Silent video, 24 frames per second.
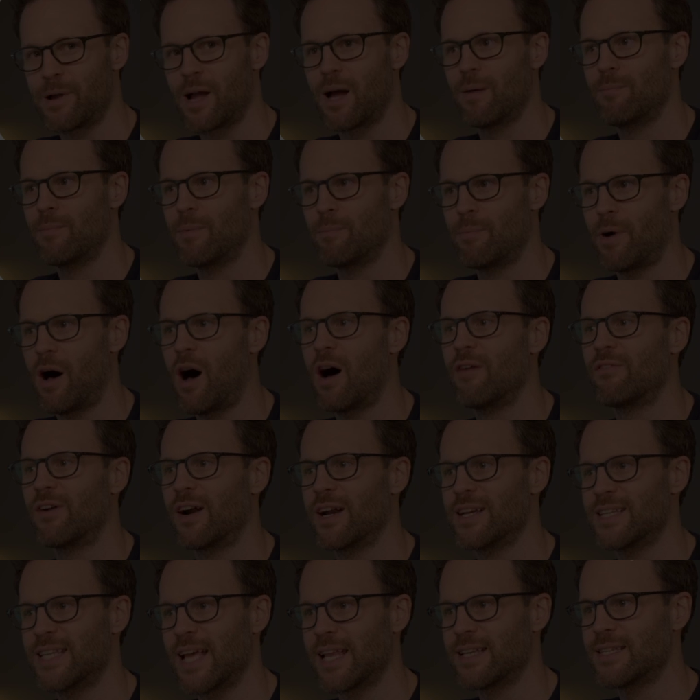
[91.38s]
is building
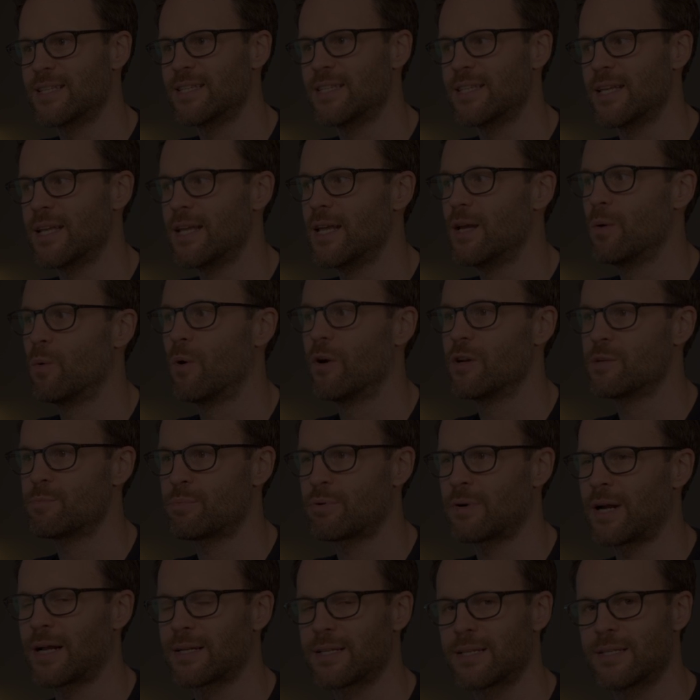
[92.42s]
habit trackers, or
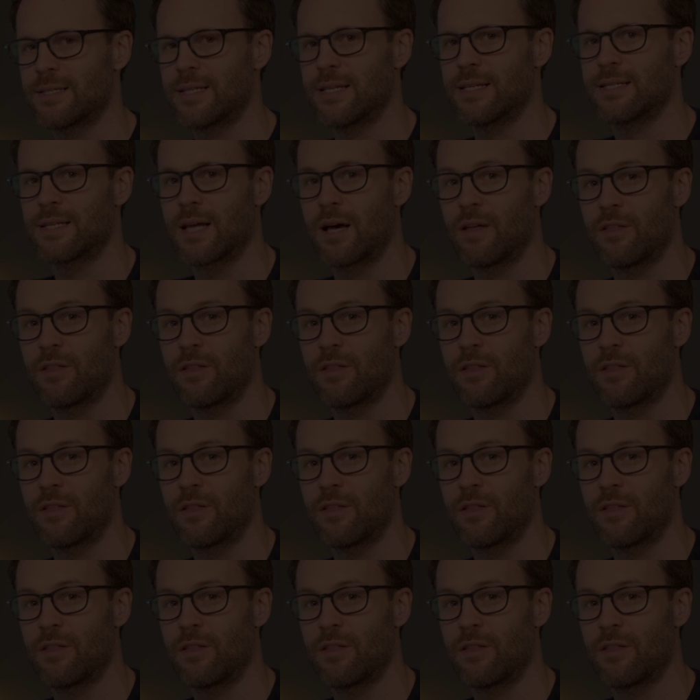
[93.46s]
rather,